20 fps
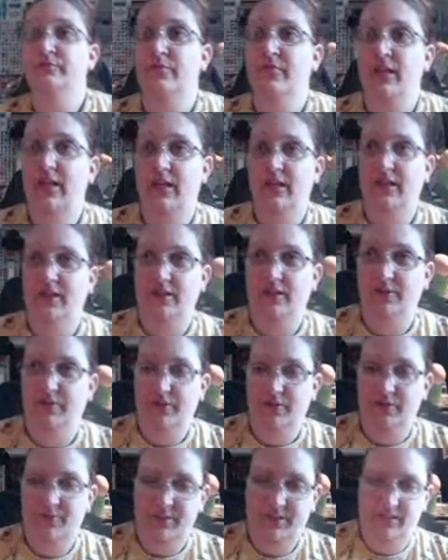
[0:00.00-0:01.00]
Hello
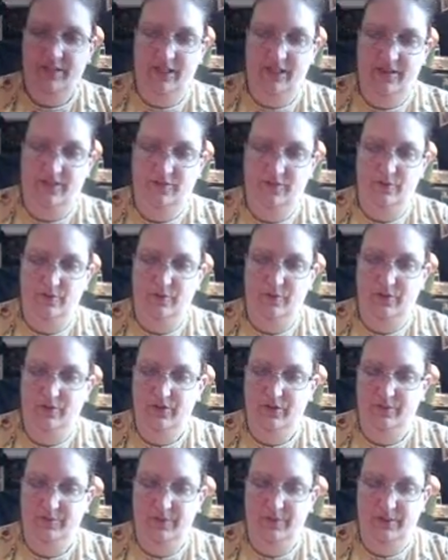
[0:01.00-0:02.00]
there, Miss Heather.
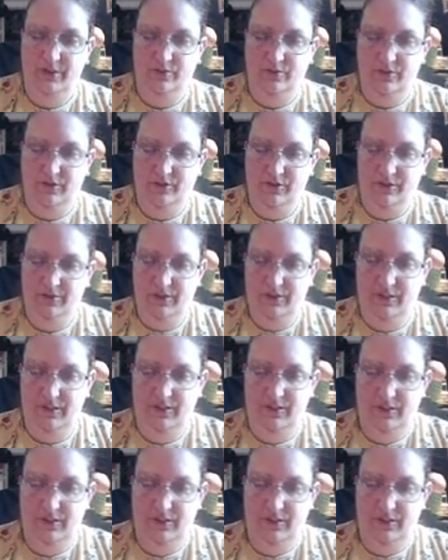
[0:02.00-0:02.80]
Welcome in, welcome in.